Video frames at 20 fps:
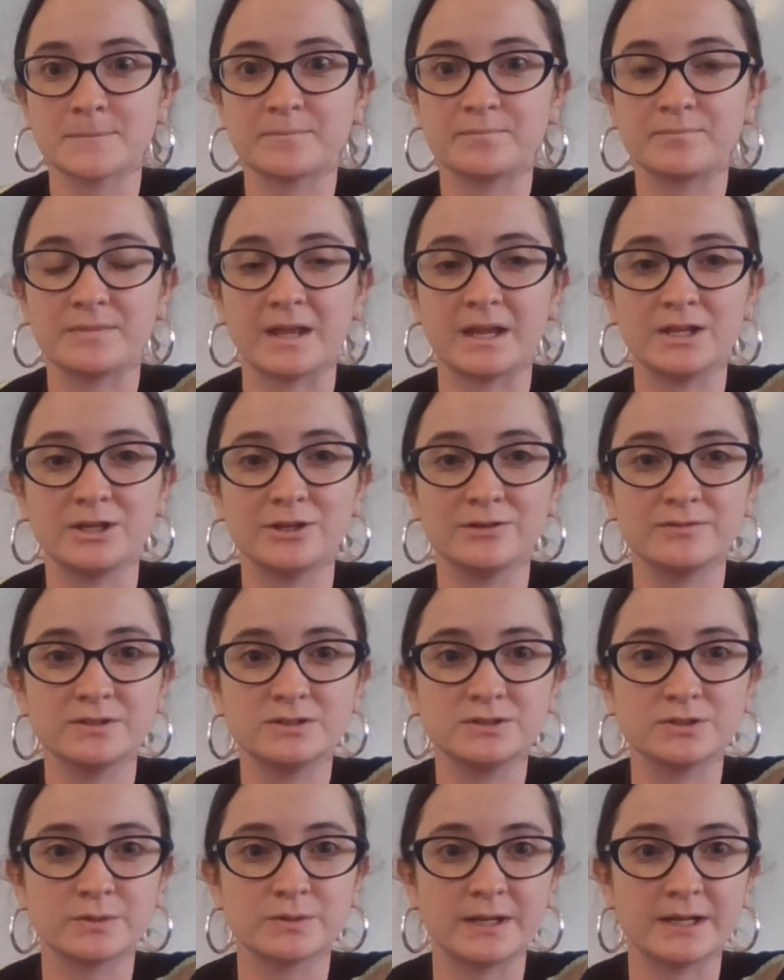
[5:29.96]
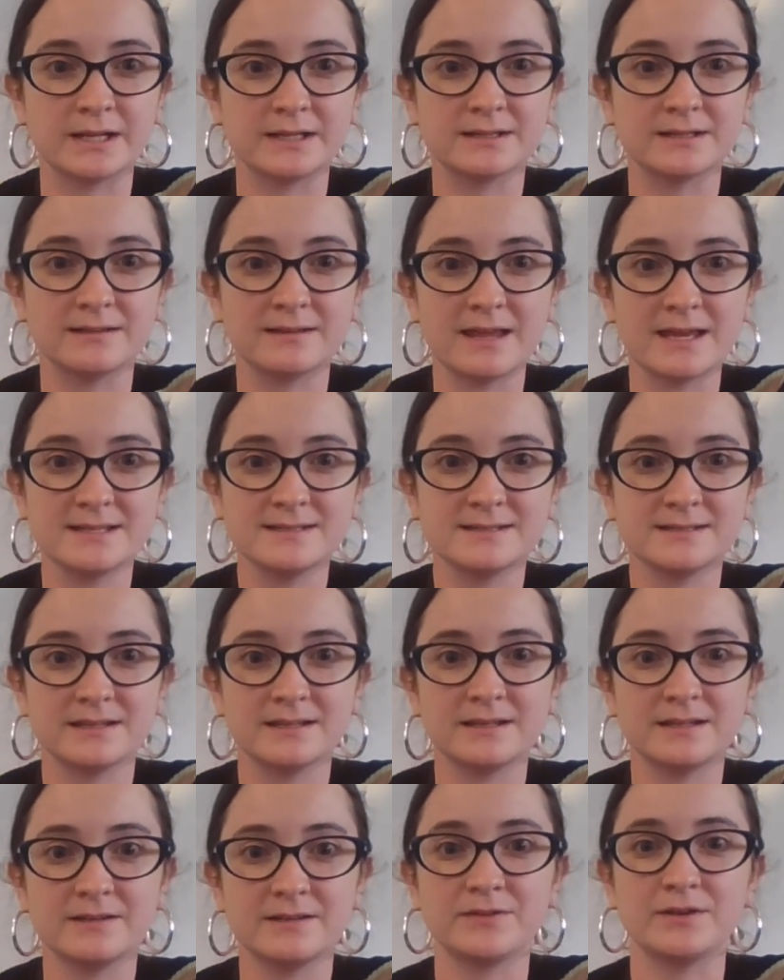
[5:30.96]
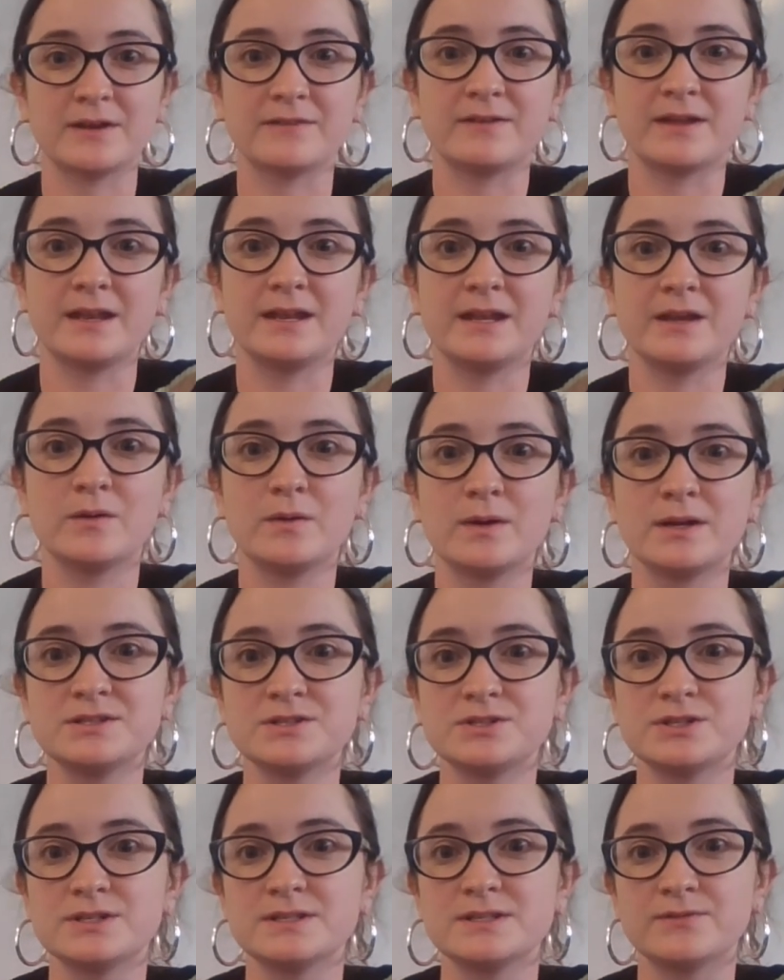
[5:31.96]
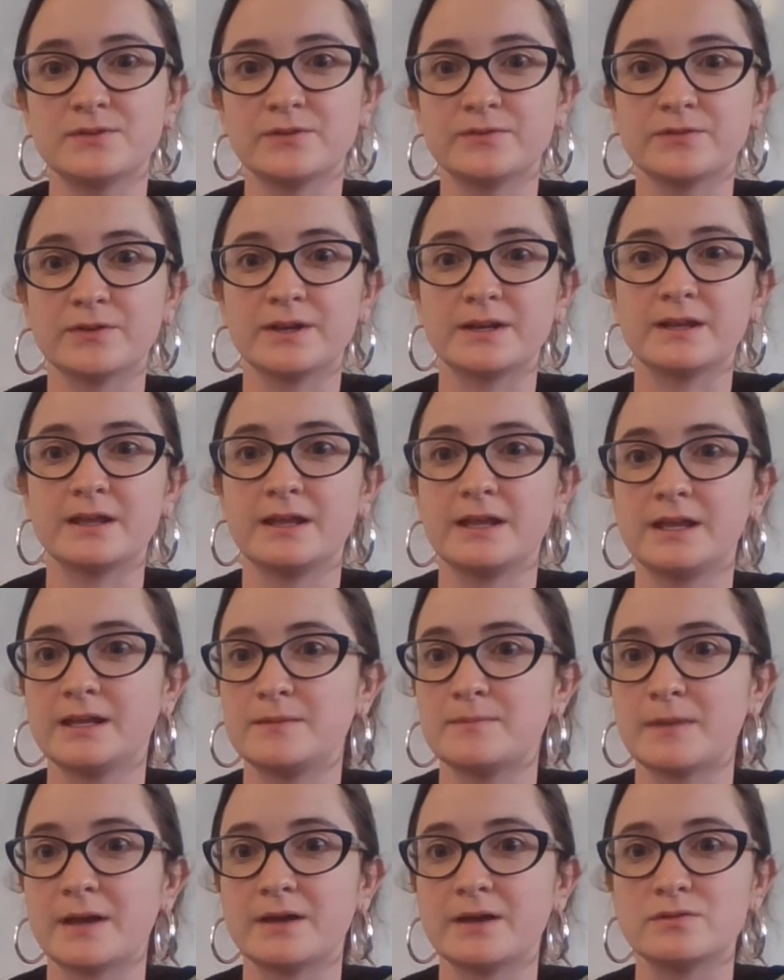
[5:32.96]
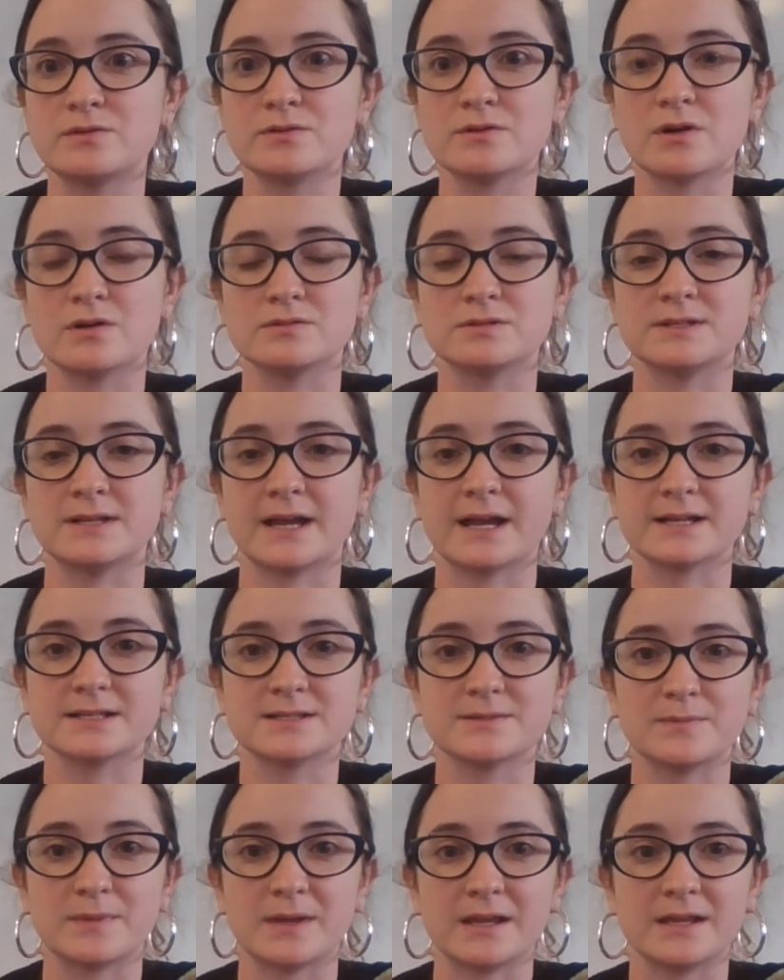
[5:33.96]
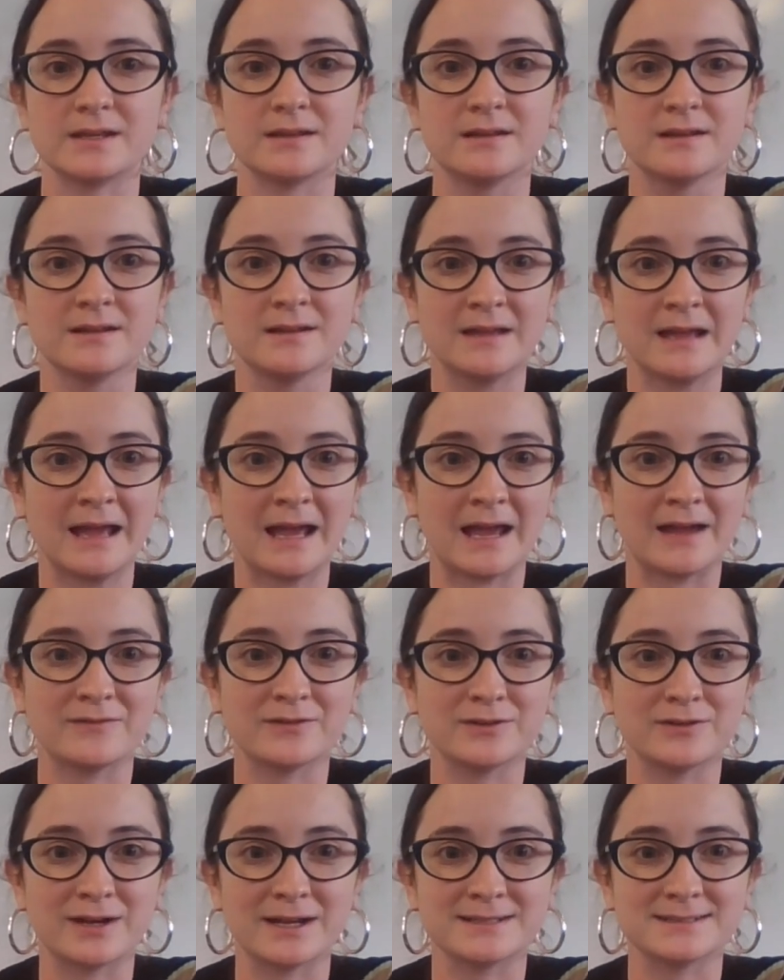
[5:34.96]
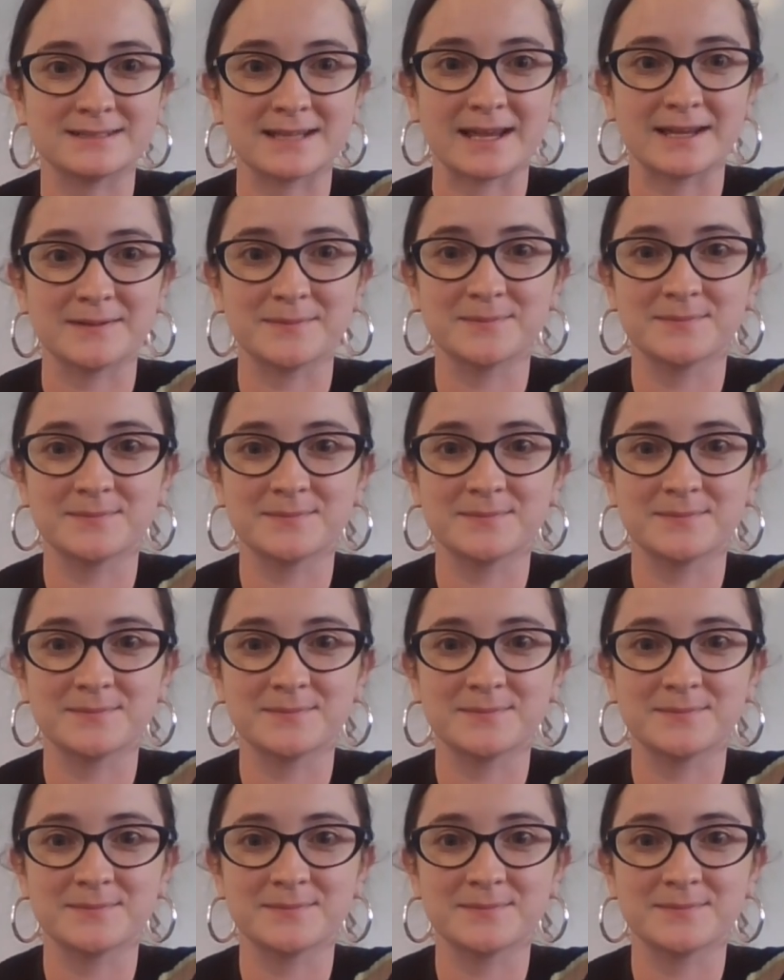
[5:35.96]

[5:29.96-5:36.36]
Thank you for joining the lesson. If you have any questions, feel free to email or contact me. Have a great day.